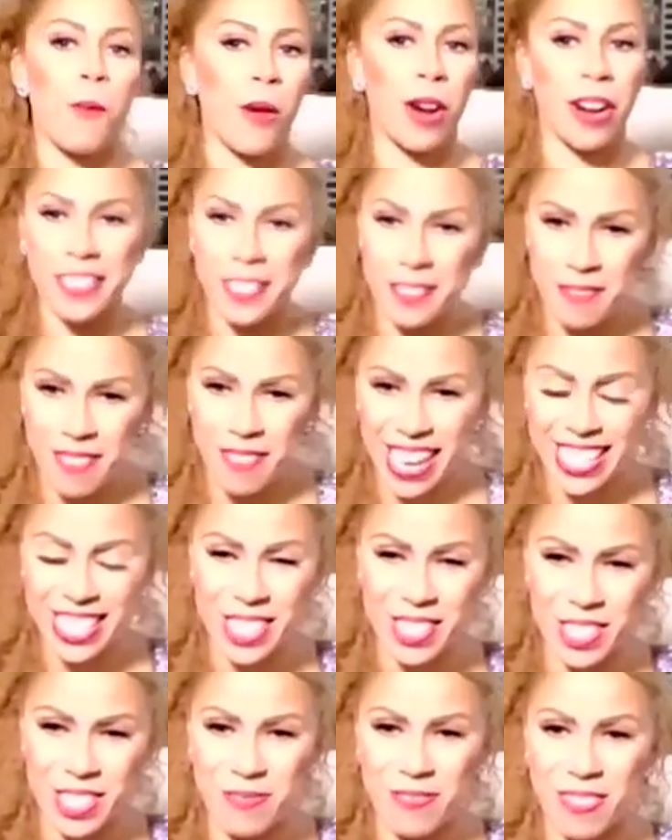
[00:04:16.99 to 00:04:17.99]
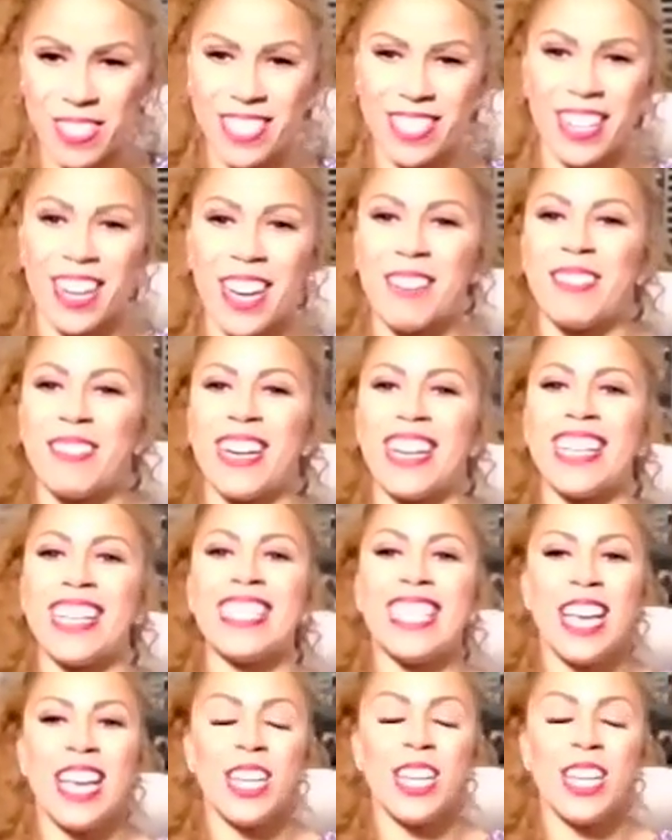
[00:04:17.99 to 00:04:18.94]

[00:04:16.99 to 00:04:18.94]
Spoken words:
wearing the matching pajamas